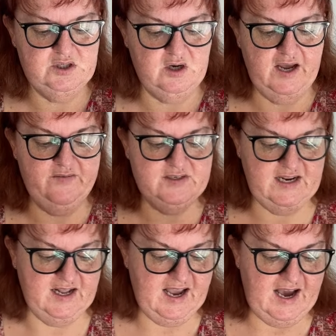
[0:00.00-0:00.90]
haven't
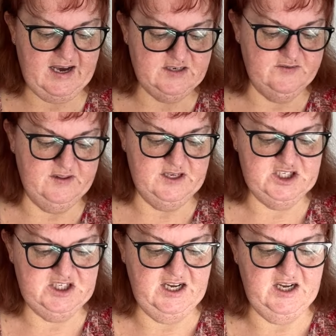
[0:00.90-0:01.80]
done a card for
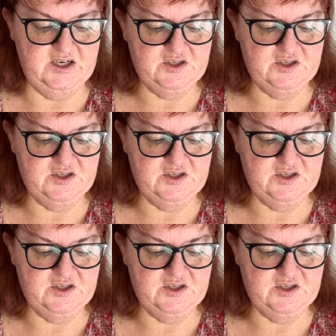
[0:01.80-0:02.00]
this yet,